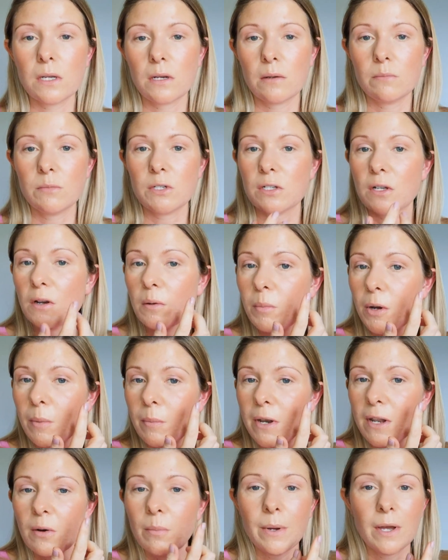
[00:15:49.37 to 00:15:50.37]
and I'm just going to pop
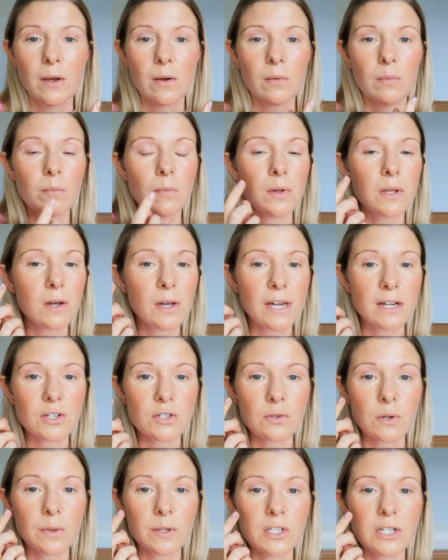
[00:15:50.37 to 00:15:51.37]
a little bit
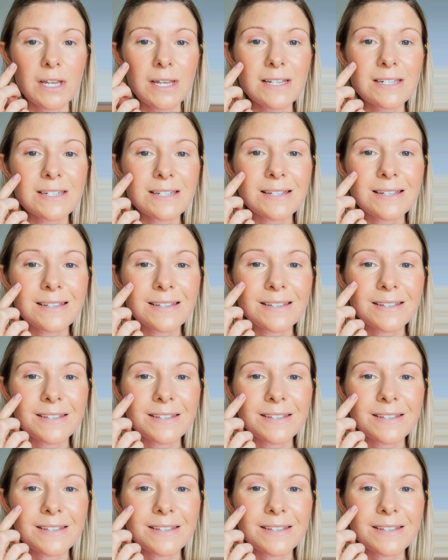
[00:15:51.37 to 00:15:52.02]
extra on the cheeks.